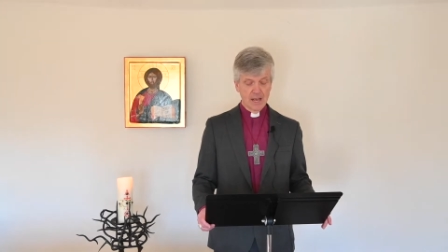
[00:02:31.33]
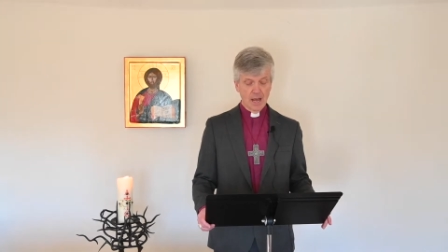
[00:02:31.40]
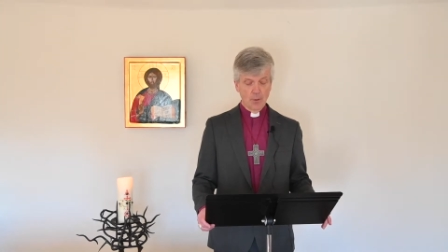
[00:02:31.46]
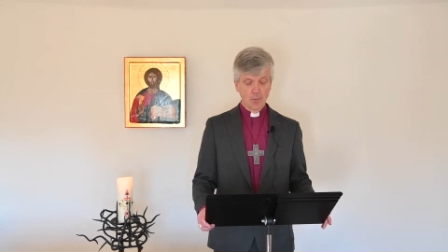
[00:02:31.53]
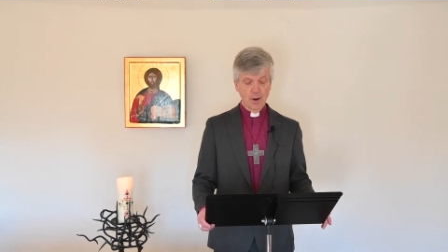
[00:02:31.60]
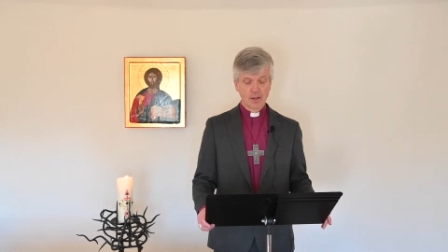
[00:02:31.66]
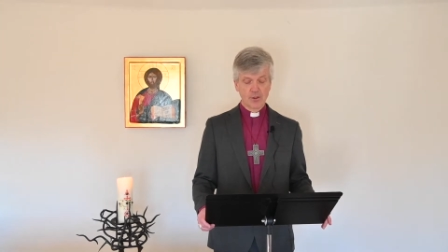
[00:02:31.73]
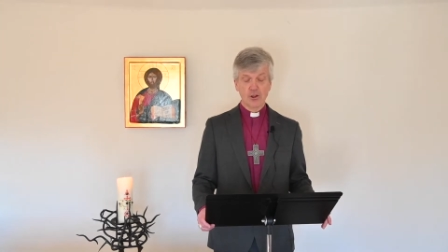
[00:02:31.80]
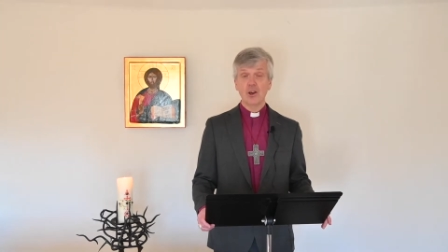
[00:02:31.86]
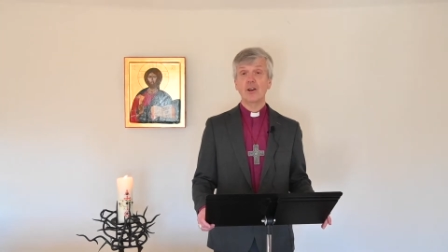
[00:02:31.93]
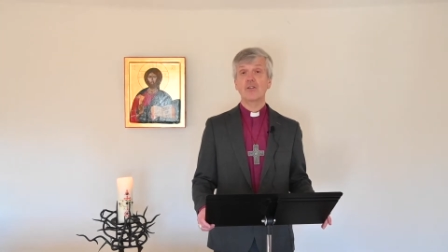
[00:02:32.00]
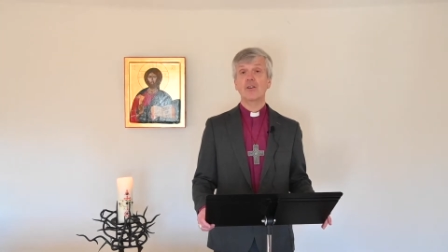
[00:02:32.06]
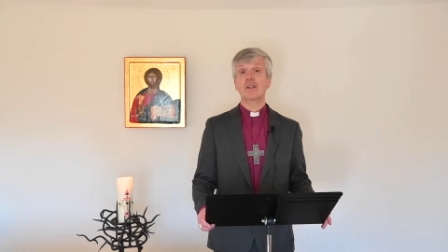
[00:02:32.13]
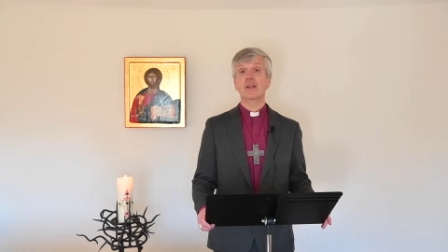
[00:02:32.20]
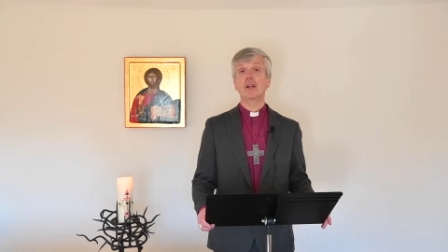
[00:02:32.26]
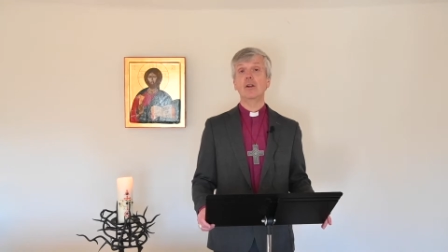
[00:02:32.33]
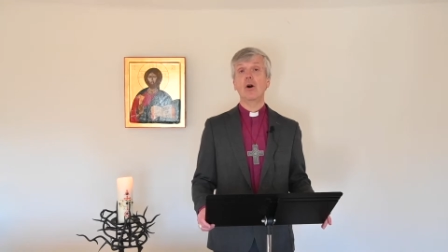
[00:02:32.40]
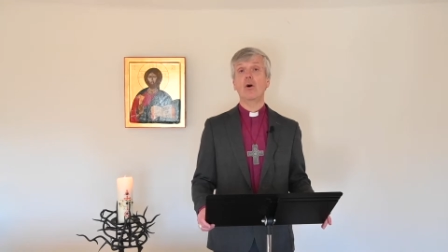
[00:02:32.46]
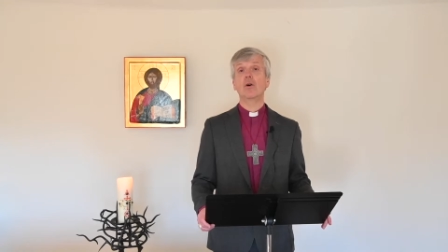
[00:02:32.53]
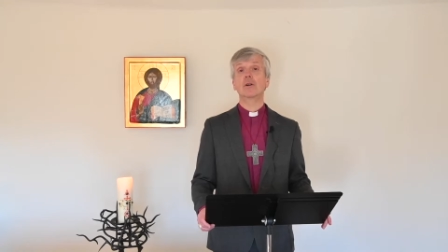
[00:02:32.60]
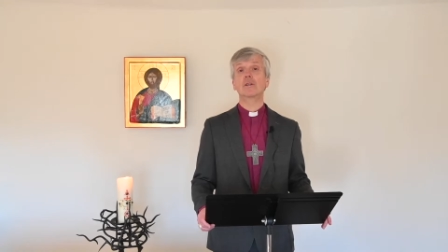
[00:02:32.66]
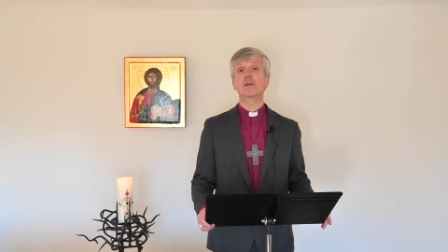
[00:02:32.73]
and when churches are
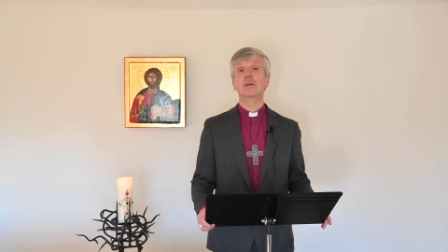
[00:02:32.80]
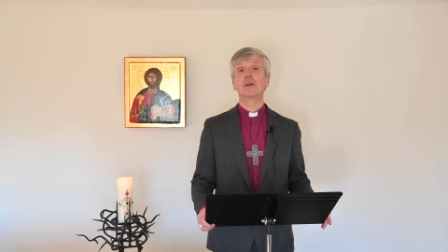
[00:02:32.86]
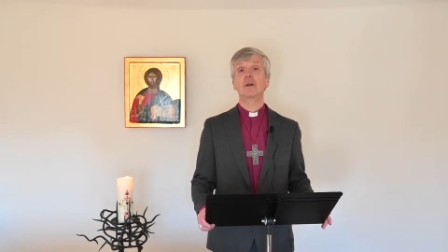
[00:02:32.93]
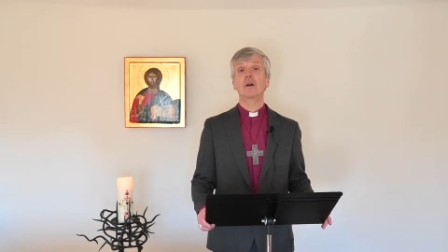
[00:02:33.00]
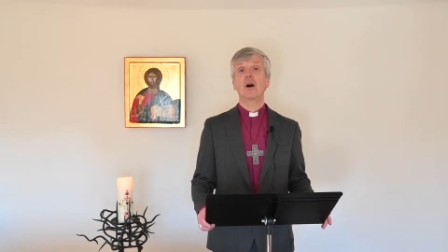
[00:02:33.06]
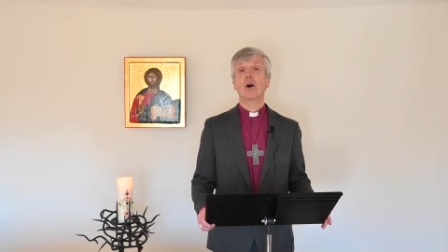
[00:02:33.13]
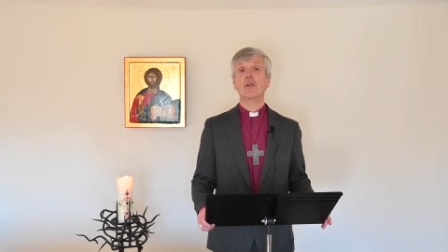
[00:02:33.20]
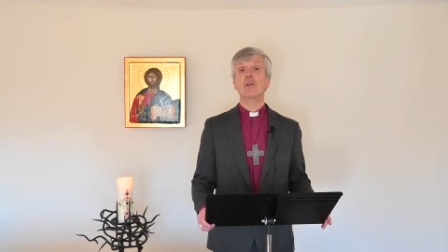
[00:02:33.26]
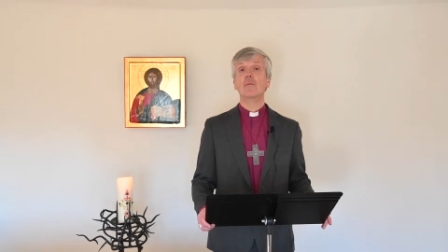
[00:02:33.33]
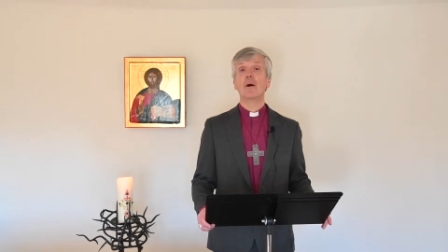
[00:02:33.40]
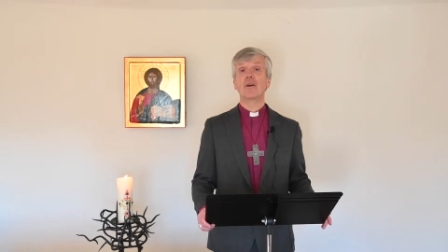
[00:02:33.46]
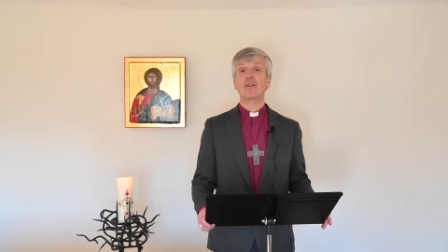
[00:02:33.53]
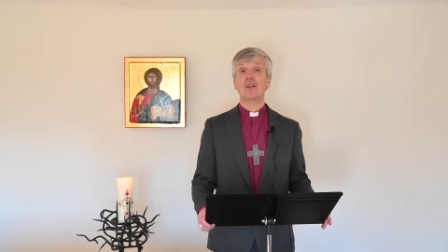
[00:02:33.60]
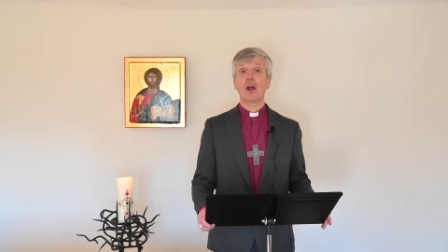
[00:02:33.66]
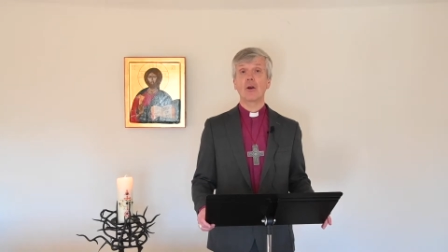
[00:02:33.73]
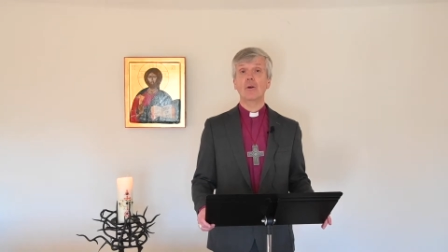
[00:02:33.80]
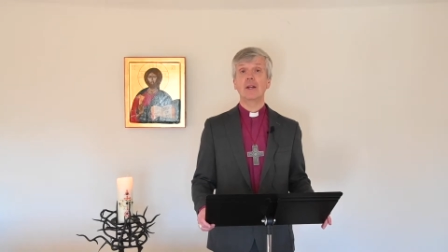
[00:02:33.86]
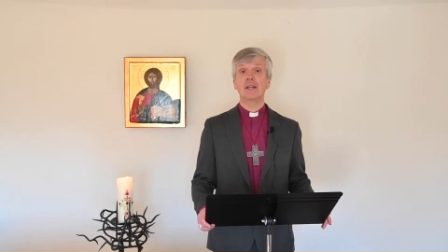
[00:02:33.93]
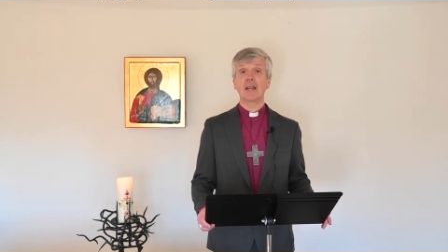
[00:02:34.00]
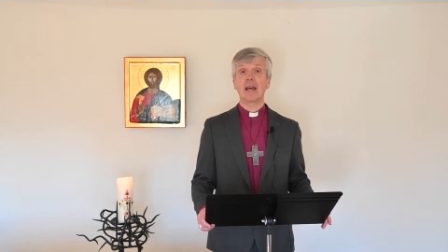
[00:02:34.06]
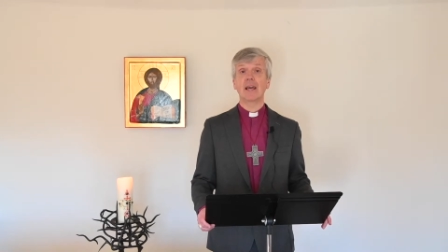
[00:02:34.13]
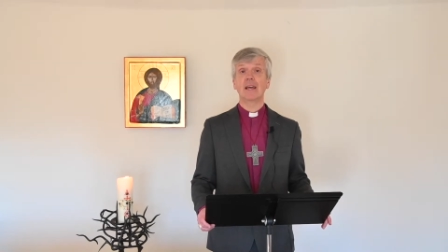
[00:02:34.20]
locked on the most holy
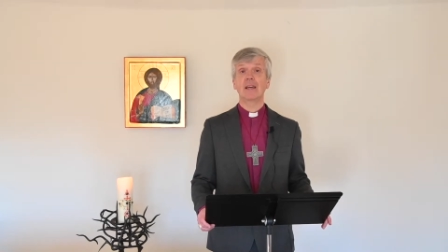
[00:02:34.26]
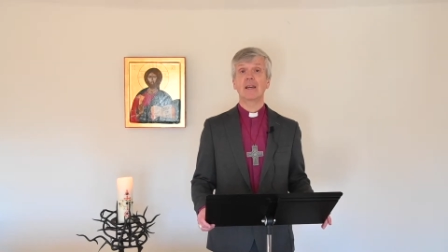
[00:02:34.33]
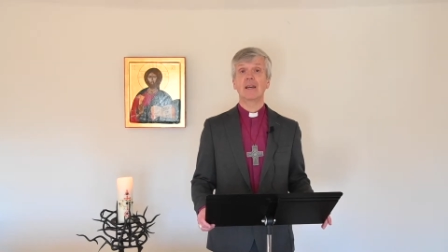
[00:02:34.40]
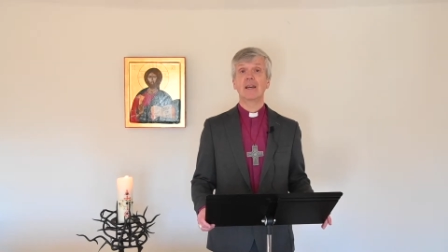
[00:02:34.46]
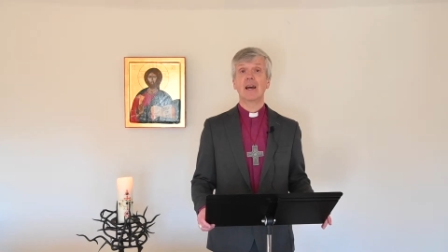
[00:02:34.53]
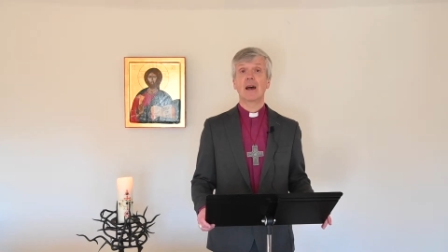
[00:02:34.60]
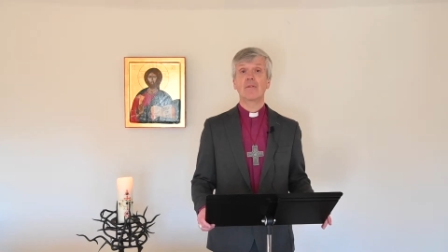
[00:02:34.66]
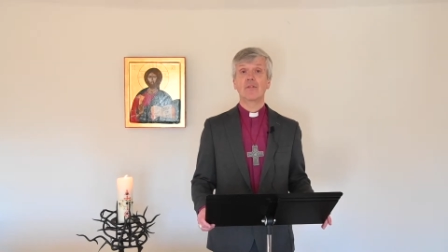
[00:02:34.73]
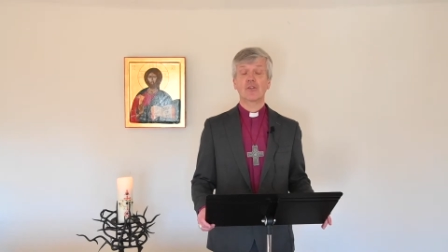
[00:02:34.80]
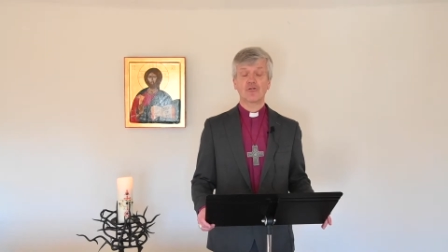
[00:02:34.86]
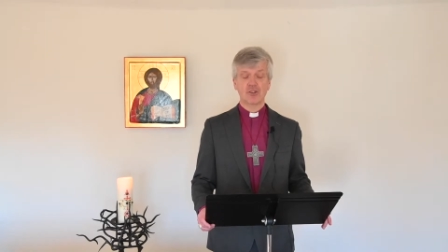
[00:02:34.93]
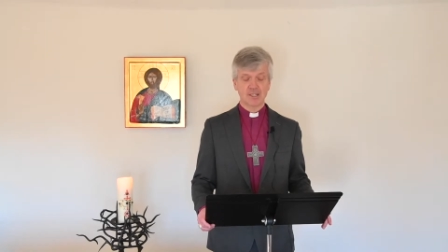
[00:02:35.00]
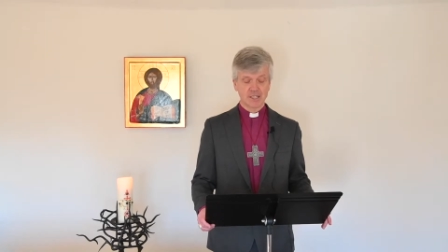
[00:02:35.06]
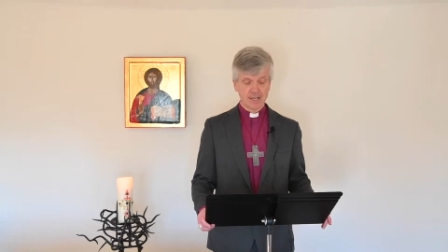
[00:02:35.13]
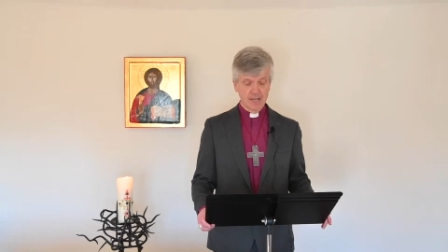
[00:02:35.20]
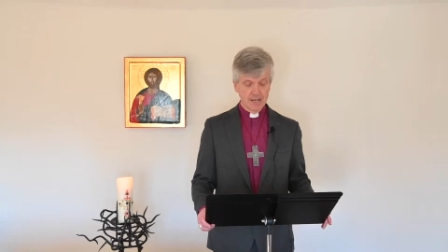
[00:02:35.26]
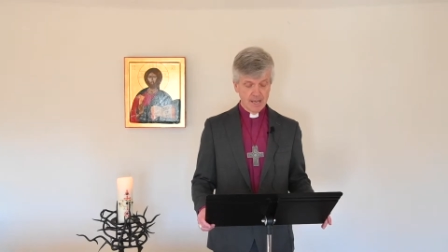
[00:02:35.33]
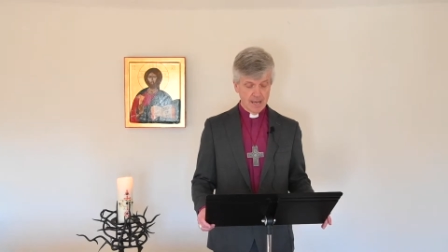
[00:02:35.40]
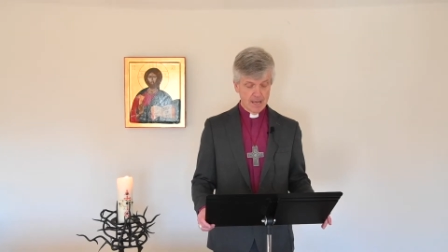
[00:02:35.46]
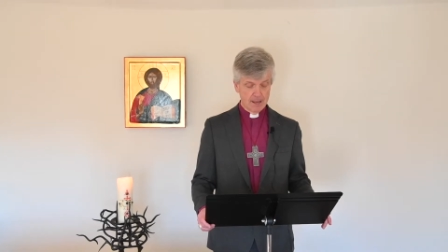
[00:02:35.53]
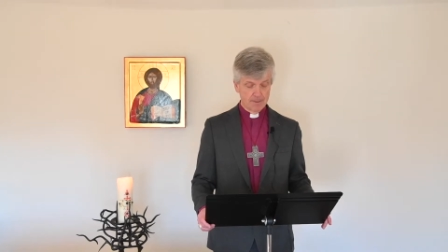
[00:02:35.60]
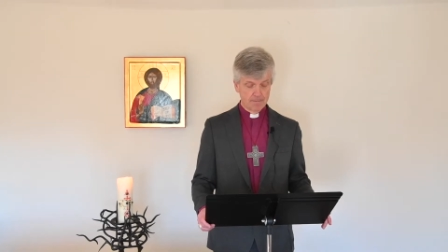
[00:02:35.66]
day of the Christian
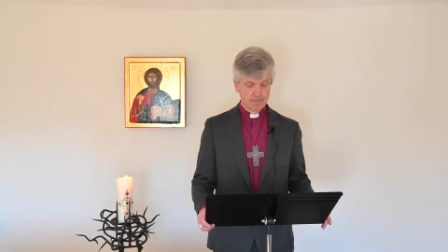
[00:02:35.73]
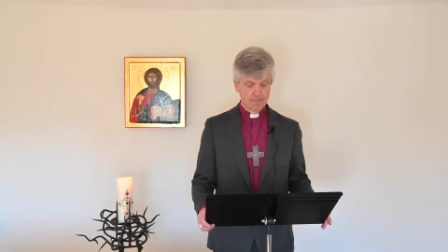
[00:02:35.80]
year.